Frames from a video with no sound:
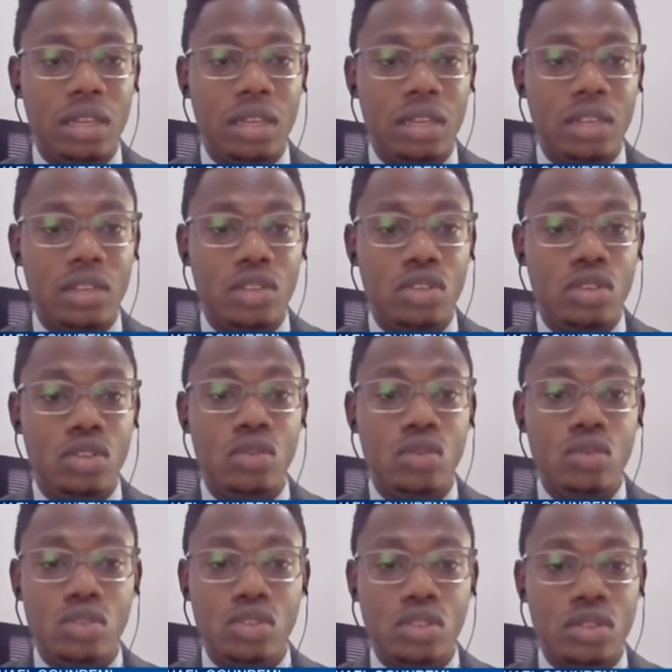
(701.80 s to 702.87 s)
huge,
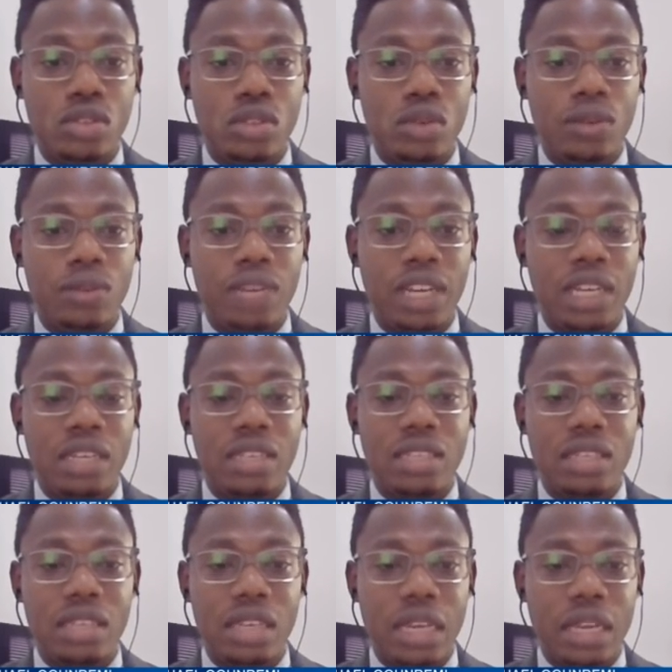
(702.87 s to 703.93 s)
you know,
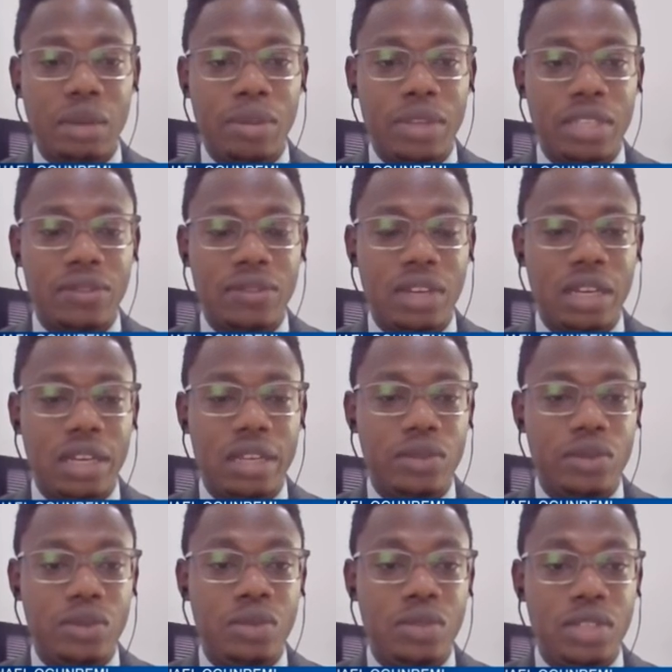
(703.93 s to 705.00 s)
financing gap as far as
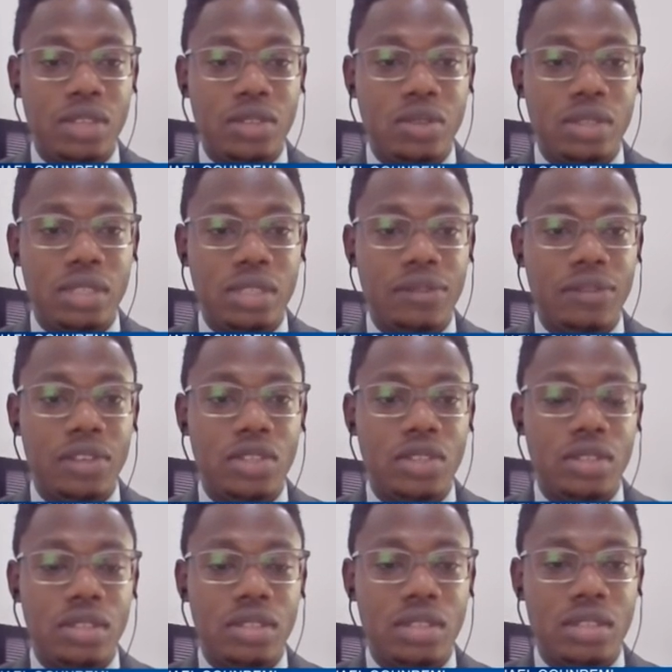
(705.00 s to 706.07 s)
real sector
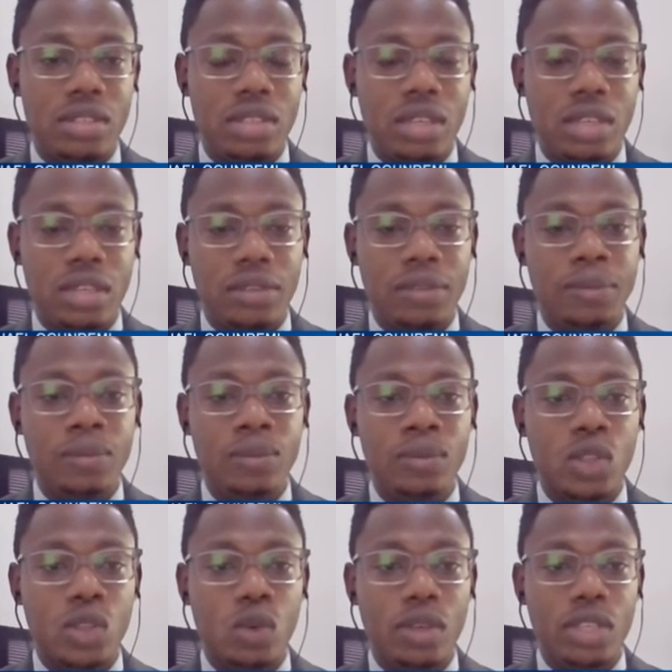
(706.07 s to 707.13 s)
intervention is concerned.
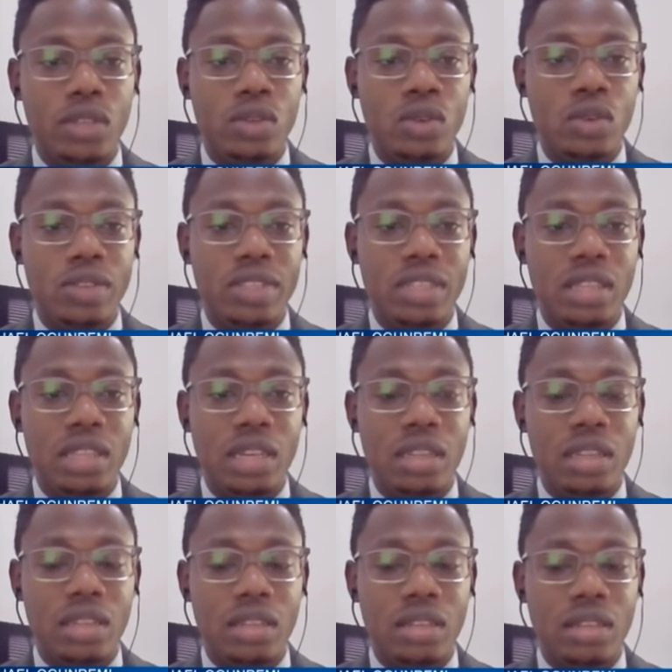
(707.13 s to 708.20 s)
When you
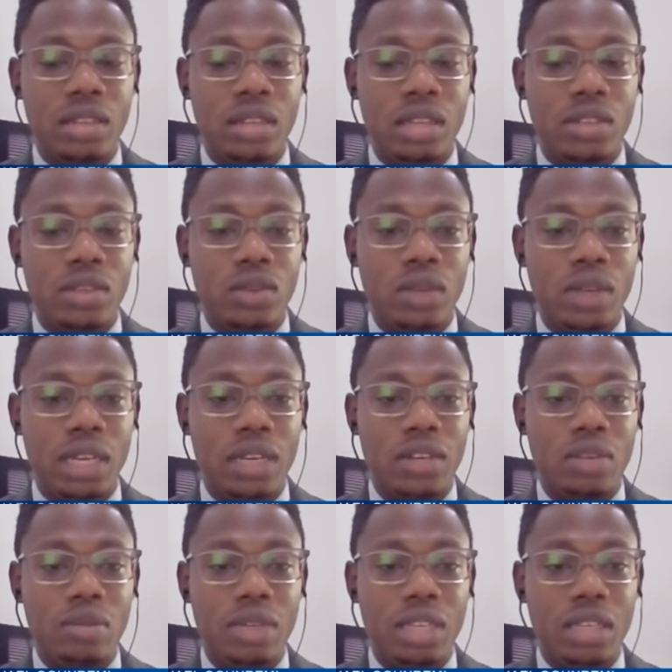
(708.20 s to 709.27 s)
consider the, you know,
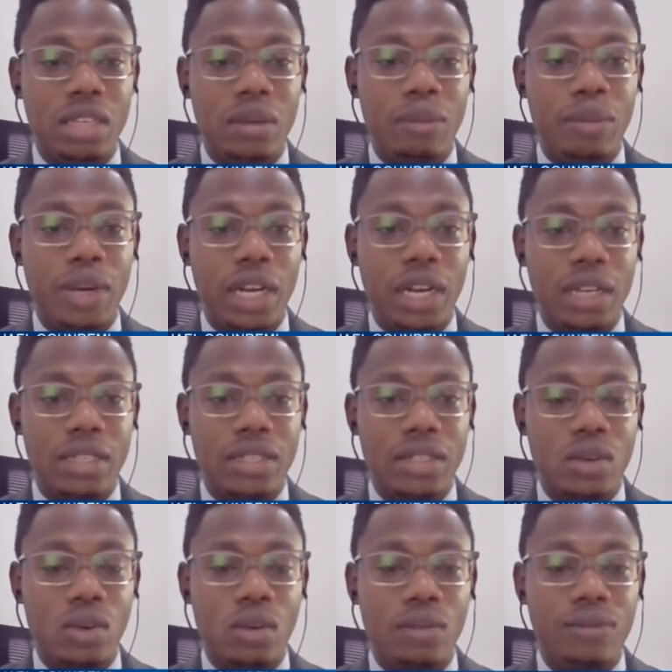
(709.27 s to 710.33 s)
economic impacts
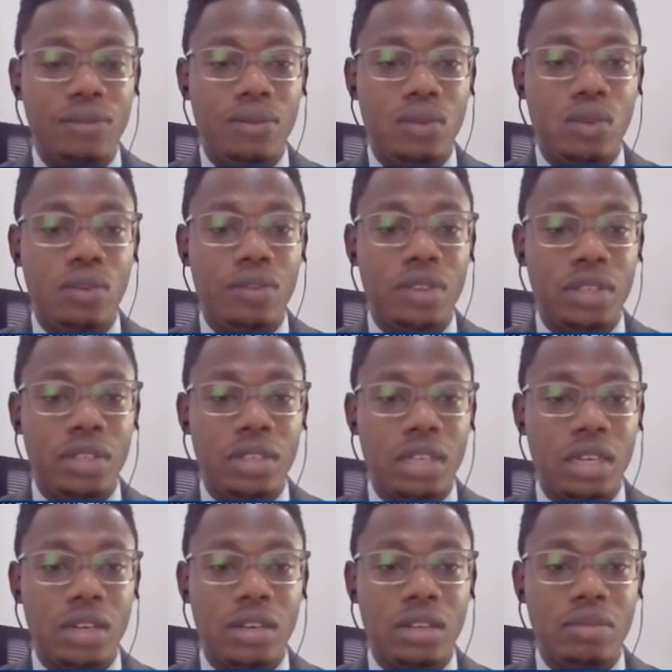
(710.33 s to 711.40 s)
of COVID on the
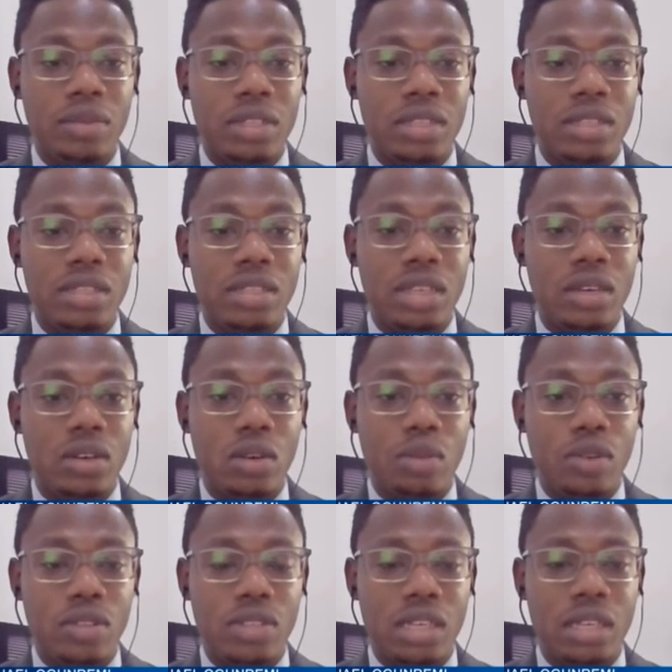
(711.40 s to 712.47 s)
economy, it is
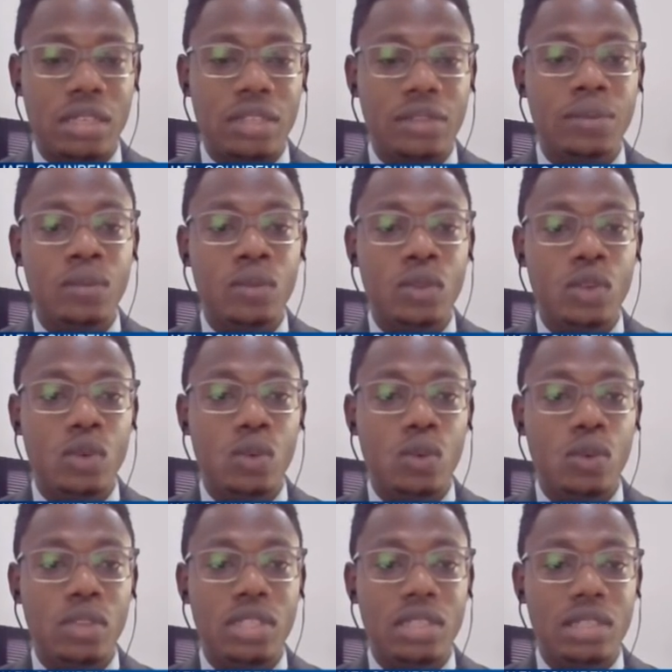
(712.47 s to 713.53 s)
enormous. And
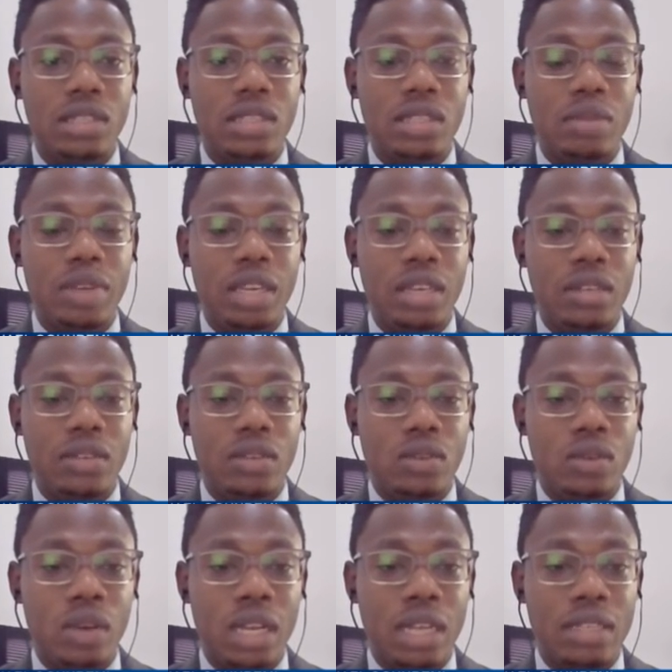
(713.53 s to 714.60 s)
what the CBN, you
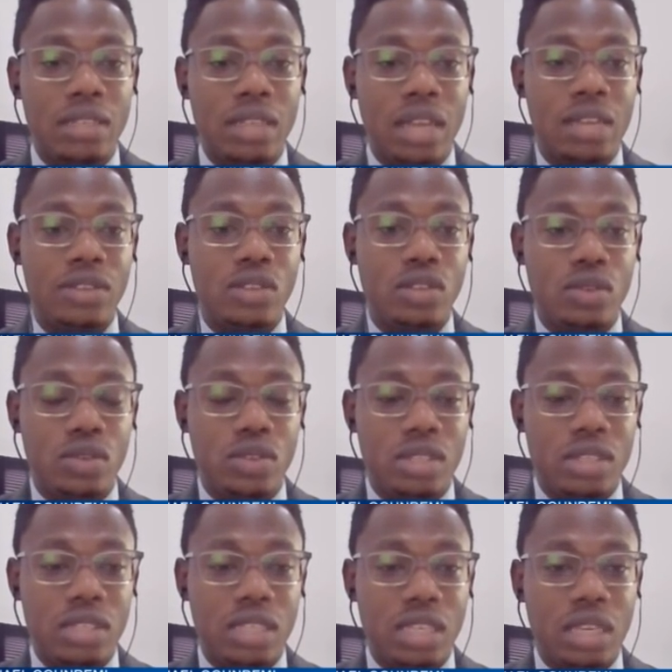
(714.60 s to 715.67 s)
know, has
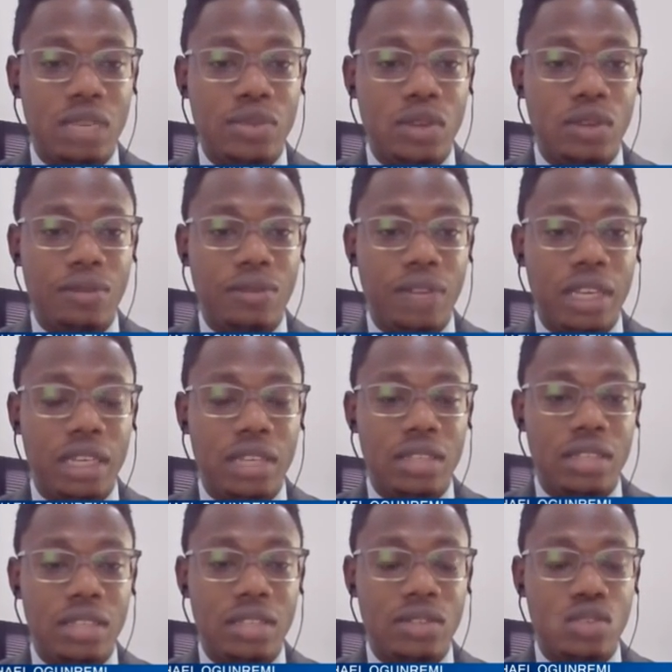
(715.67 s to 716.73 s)
used in terms of
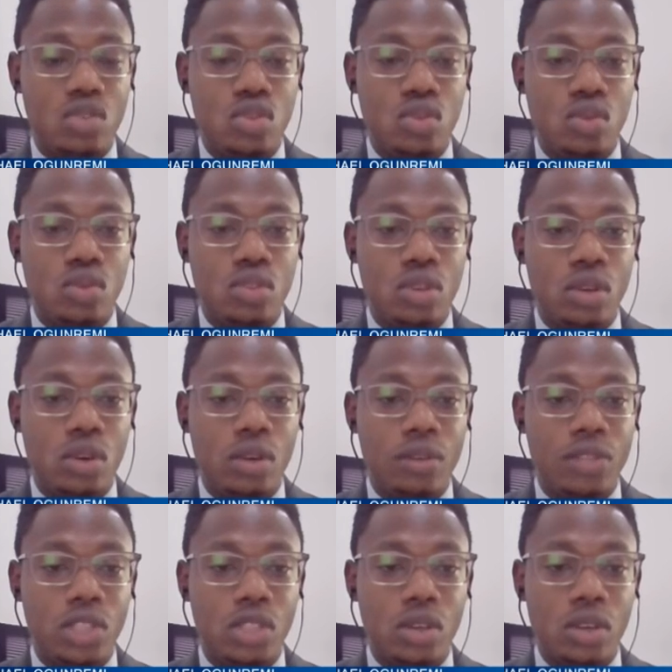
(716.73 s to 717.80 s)
financing to sort
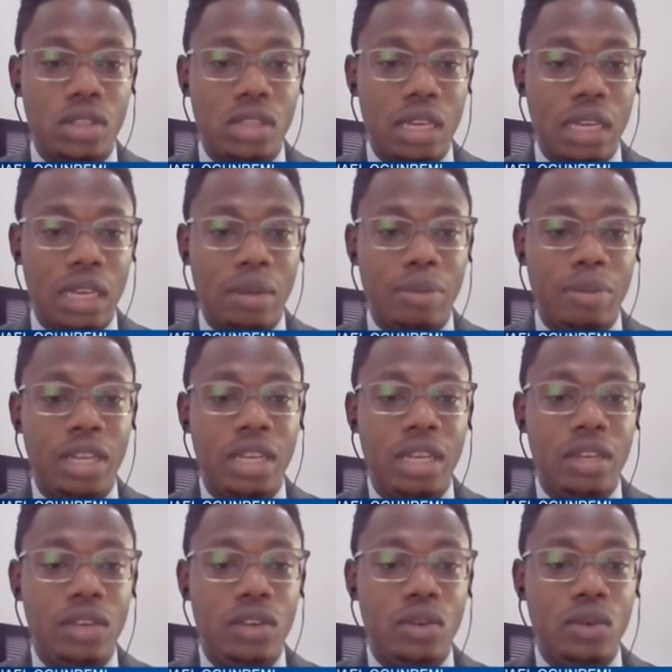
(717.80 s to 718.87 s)
of shock the gap,
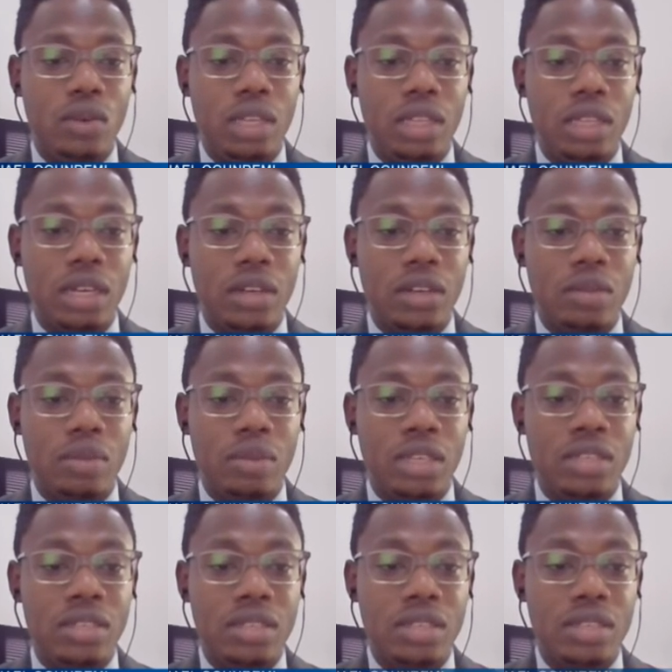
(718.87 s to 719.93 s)
you know, in the economy
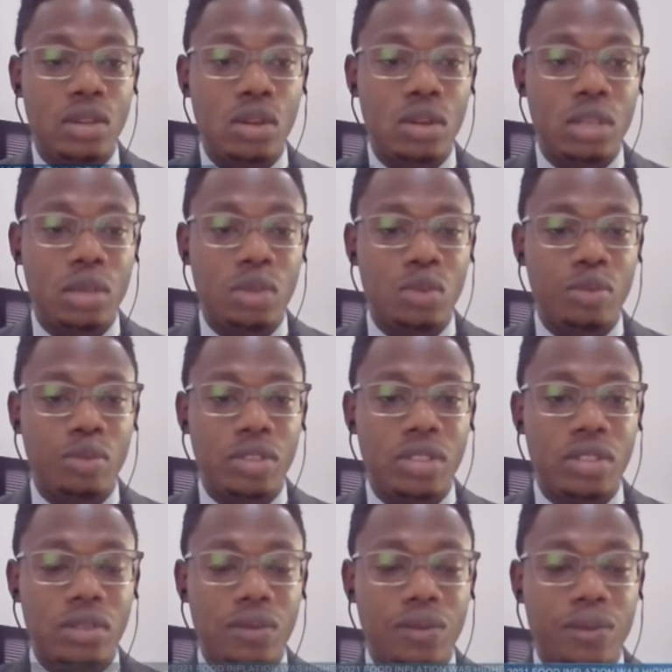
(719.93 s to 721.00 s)
is laudable.
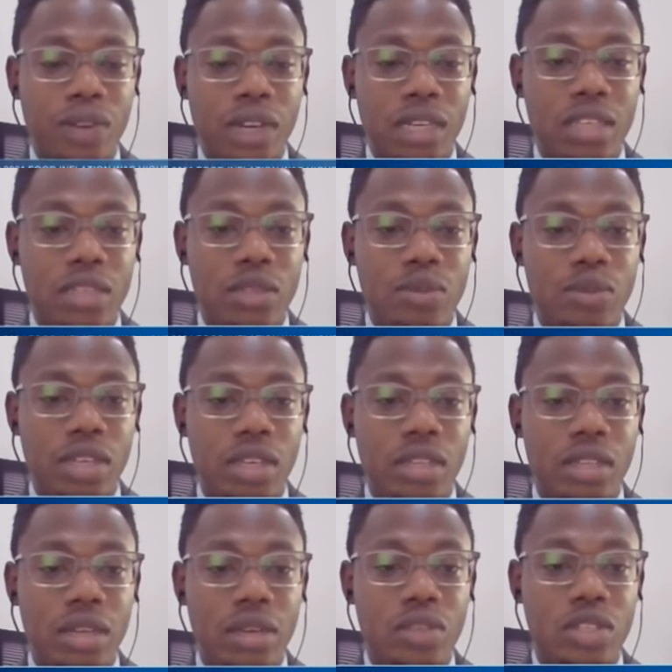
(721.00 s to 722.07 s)
But frankly speaking,
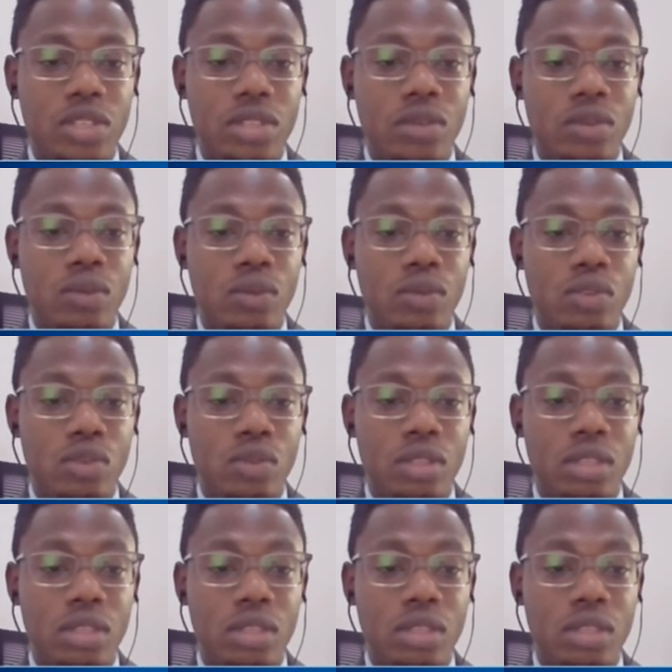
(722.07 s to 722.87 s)
there is still, you know,